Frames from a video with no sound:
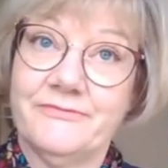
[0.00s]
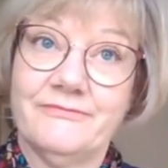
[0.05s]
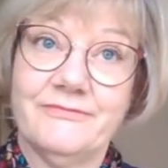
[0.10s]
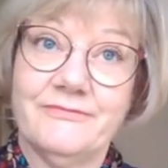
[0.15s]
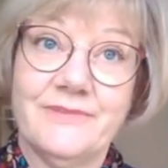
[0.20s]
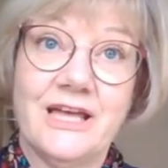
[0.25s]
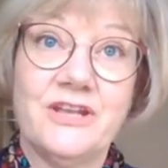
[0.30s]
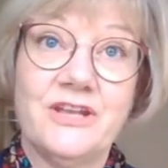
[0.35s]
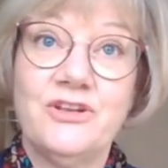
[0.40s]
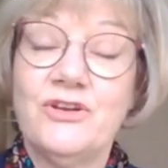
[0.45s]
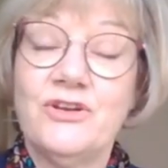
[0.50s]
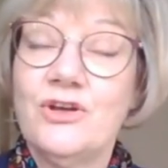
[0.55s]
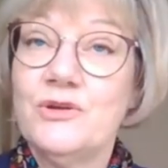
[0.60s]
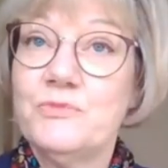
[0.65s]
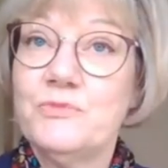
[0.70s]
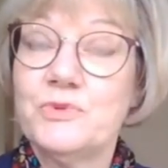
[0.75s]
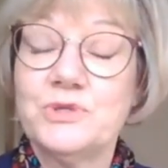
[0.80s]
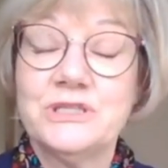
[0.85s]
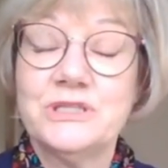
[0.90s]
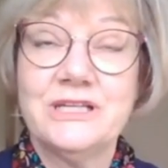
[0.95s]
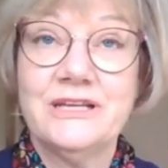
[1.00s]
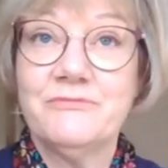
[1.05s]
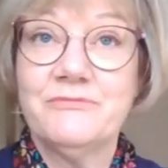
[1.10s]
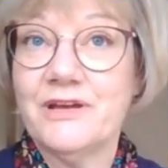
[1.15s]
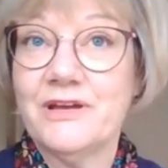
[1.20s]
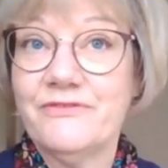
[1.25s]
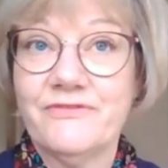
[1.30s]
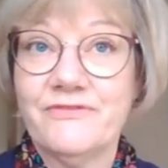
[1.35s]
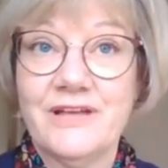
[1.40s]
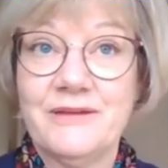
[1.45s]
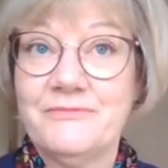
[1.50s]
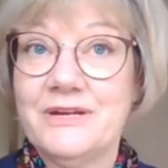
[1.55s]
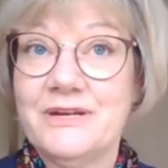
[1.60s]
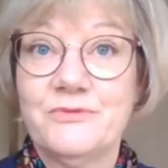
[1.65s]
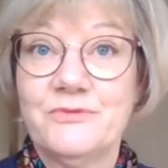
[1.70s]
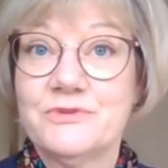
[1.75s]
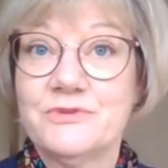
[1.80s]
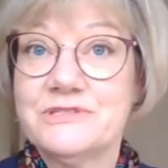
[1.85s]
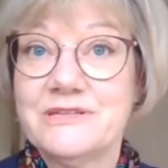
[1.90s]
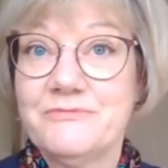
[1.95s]
and nobody in my family
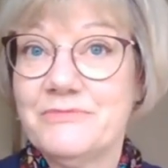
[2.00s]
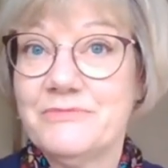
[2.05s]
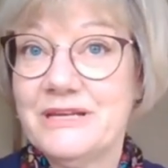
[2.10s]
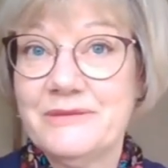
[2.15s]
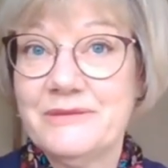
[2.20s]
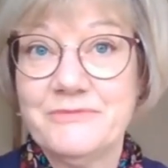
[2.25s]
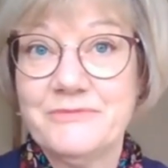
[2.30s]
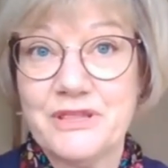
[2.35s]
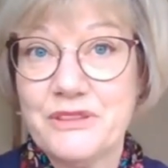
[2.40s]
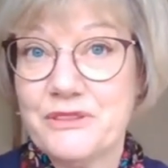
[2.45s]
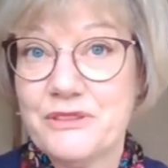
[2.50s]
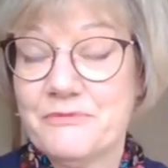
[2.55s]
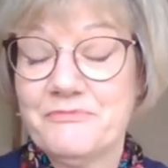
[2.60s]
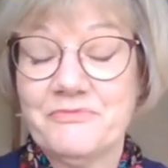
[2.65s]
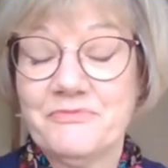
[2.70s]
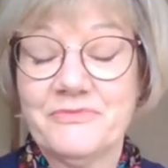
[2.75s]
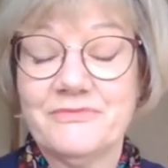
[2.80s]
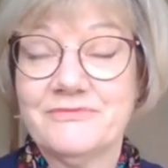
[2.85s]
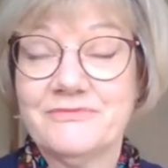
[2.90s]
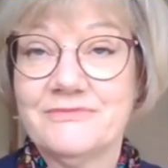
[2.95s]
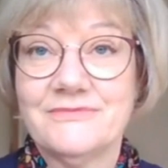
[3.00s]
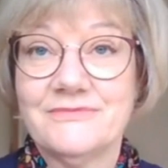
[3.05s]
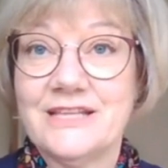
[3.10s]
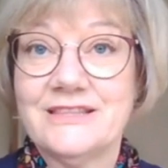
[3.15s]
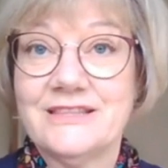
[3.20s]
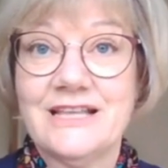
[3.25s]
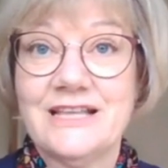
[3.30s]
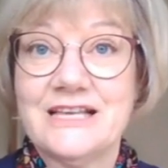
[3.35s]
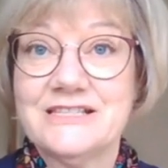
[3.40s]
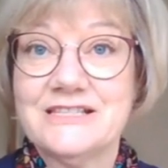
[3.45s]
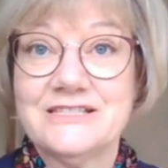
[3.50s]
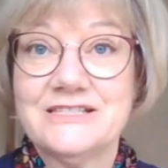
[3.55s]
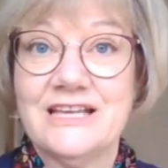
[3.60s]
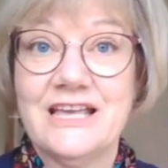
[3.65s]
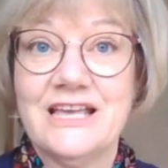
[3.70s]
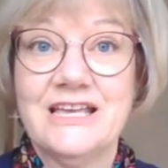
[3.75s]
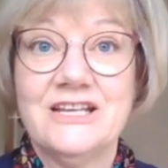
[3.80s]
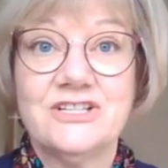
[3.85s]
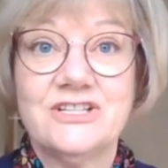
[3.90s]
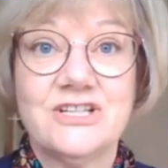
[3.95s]
was in Plymouth at that
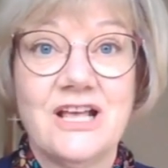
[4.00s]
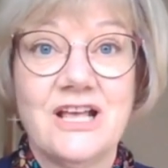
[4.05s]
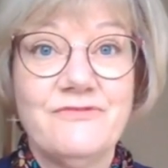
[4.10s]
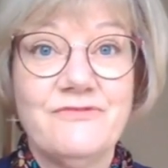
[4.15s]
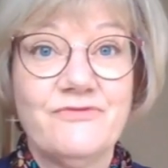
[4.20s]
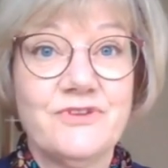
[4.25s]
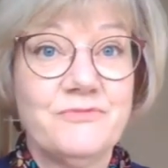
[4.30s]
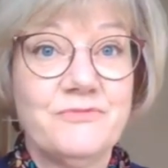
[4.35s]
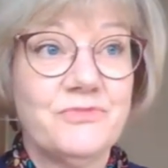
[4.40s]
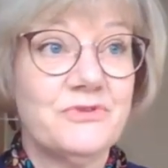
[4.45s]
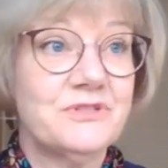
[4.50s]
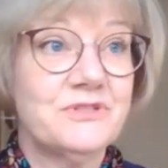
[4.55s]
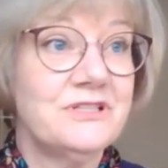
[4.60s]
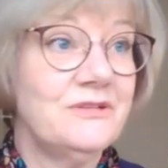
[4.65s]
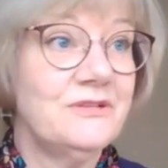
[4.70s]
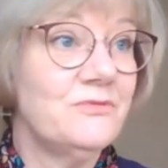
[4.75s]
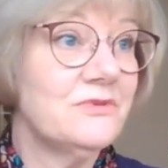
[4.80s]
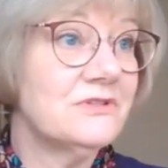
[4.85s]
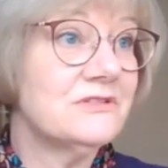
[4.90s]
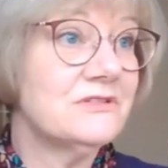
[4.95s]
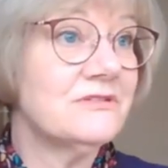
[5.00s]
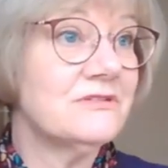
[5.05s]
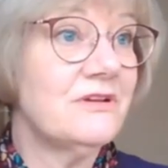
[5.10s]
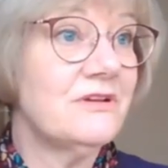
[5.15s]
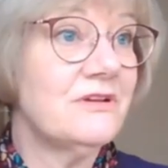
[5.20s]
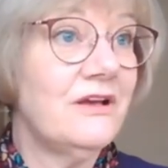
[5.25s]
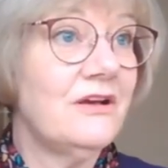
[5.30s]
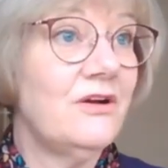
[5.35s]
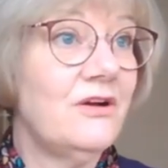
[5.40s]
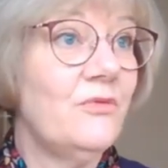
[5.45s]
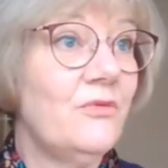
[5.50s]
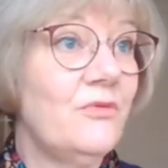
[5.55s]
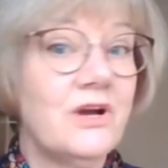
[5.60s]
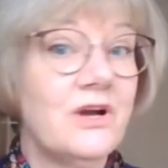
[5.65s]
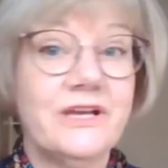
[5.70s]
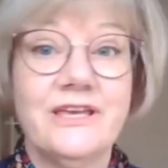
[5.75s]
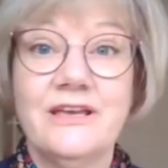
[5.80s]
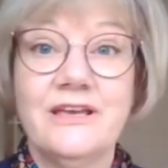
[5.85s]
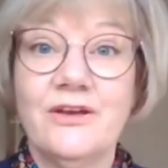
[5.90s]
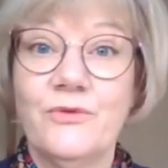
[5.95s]
stage. Everybody was
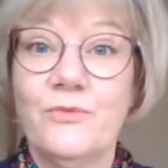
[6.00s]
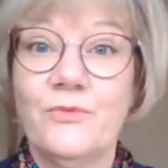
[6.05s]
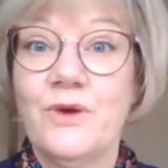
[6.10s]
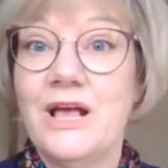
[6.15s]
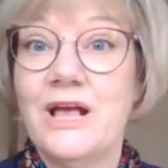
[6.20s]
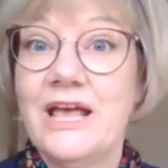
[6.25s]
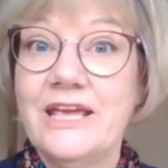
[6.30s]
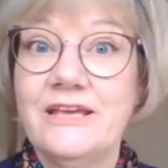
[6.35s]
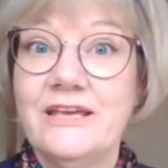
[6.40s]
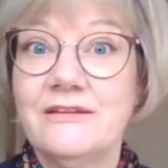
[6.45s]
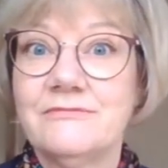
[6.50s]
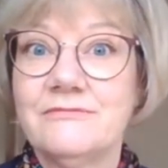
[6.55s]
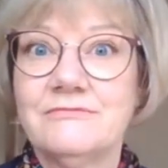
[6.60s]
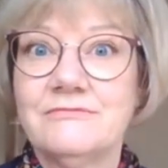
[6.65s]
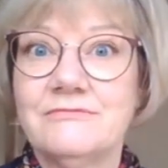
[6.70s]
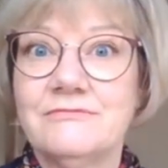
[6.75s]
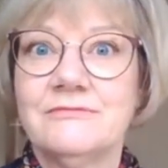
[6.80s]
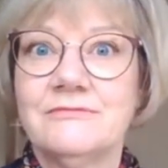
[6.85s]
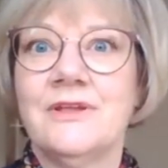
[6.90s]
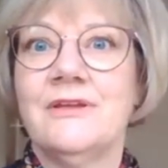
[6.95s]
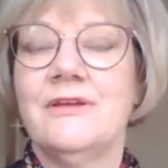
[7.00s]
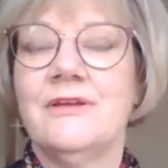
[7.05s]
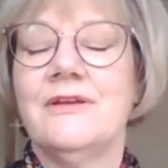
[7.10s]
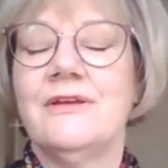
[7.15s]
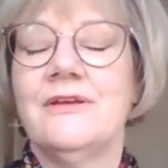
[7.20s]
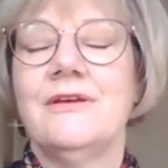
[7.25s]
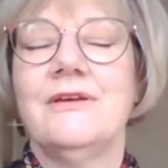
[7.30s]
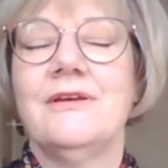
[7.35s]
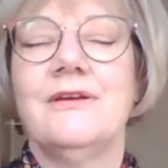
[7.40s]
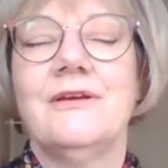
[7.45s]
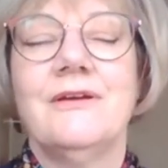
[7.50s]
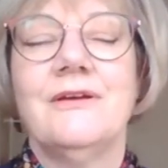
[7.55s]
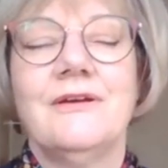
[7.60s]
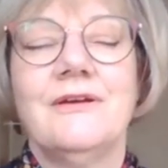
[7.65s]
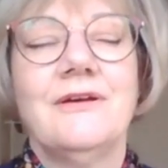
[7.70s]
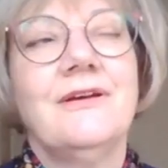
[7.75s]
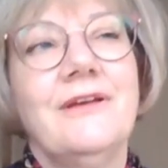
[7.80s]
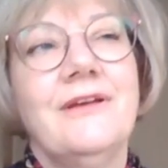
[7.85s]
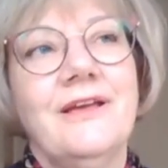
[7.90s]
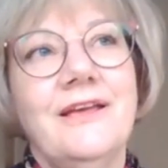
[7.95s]
working away
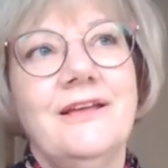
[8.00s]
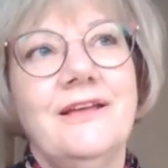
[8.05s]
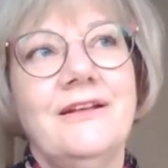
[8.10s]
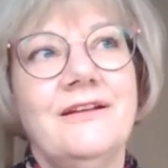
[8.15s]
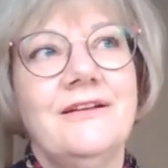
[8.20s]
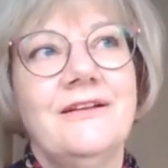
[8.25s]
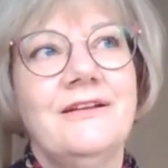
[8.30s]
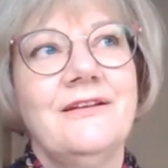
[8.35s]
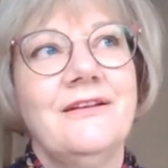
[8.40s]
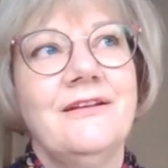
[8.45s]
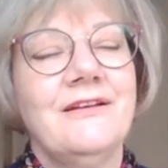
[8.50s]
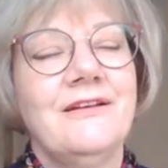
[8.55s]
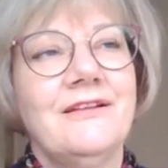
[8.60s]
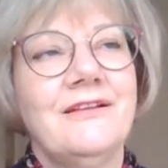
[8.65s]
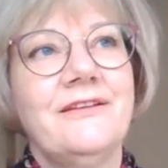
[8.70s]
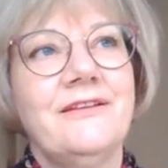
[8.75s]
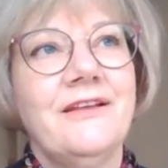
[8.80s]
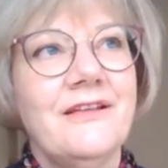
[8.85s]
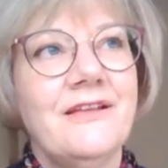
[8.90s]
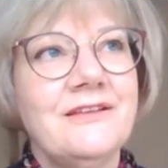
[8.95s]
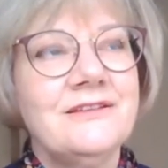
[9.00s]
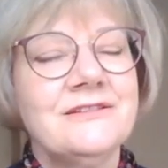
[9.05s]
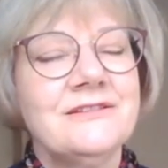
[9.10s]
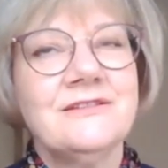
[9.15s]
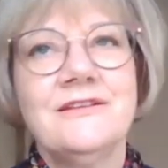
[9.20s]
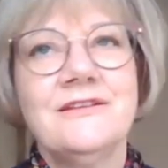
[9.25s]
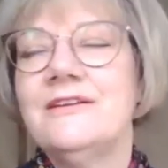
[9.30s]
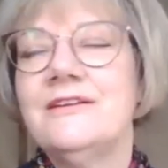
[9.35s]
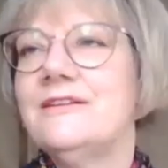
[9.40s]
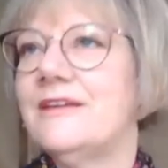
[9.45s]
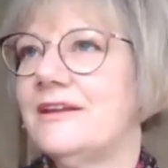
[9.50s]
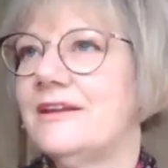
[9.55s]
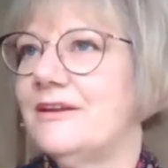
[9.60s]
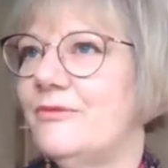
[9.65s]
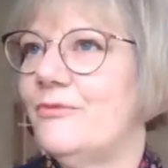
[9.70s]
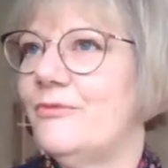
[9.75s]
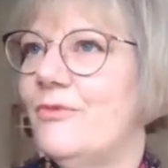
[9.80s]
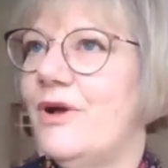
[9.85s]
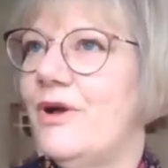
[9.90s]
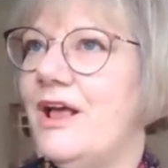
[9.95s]
in London and
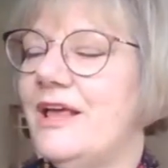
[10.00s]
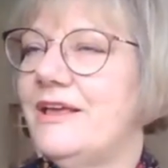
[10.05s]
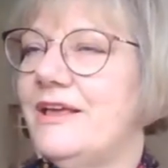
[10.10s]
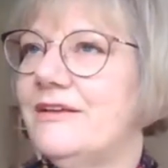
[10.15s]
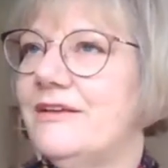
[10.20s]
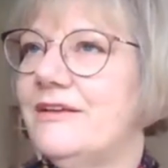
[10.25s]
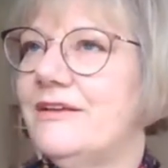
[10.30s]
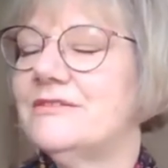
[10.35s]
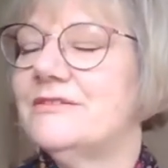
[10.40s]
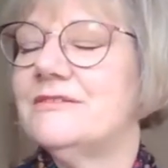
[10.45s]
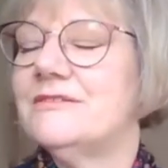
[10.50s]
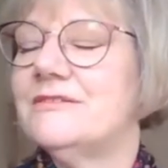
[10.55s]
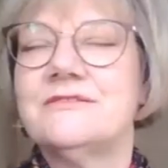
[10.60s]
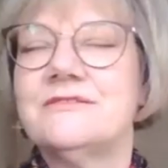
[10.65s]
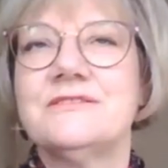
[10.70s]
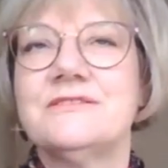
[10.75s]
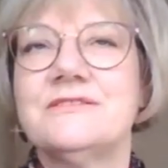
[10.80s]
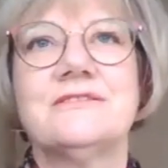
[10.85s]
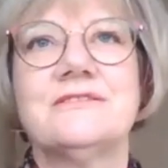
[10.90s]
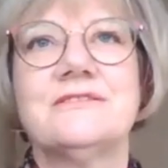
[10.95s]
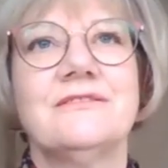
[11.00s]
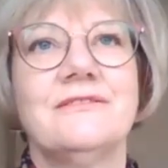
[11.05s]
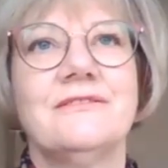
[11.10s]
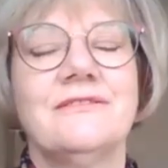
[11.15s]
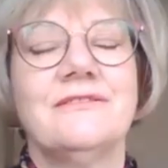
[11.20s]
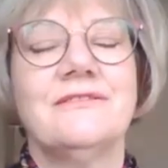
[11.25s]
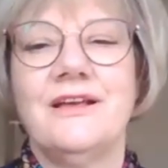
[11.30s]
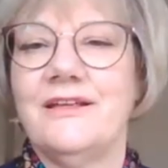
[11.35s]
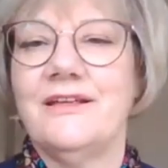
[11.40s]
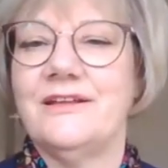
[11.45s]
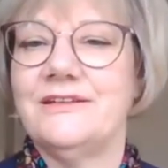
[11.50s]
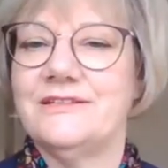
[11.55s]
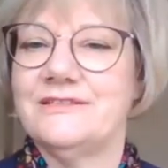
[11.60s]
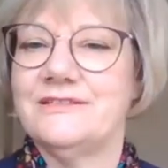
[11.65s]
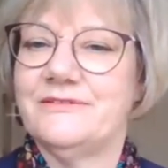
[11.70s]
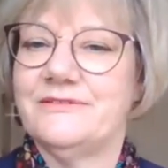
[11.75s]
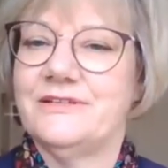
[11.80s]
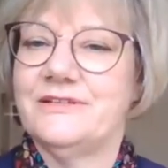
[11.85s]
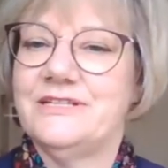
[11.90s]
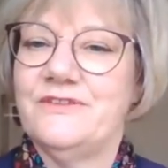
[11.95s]
in Wales
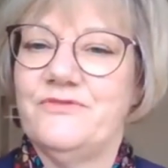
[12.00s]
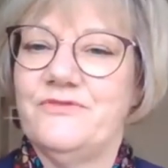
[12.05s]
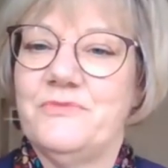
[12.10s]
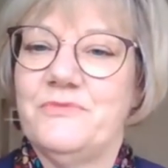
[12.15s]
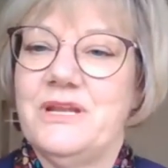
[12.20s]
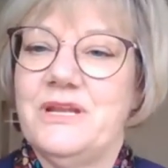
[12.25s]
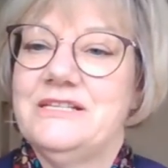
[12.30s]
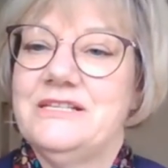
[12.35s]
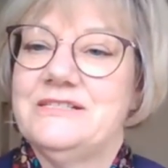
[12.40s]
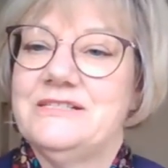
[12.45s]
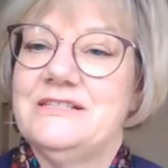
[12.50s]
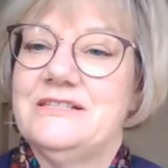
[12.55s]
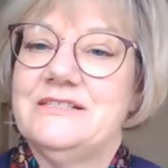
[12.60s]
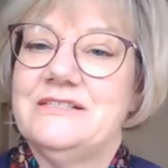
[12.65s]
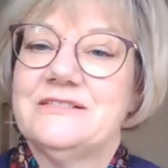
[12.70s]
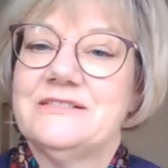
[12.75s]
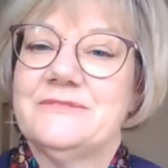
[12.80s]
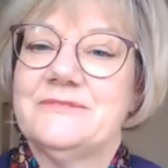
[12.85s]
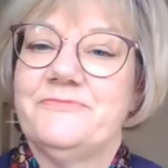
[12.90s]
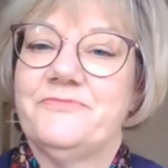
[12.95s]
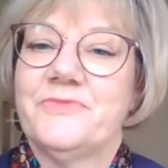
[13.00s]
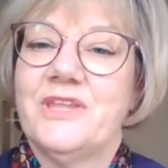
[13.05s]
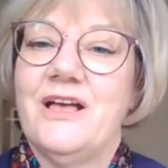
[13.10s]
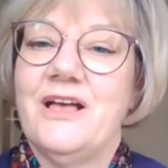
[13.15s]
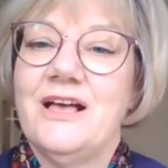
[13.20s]
and different places. Hi,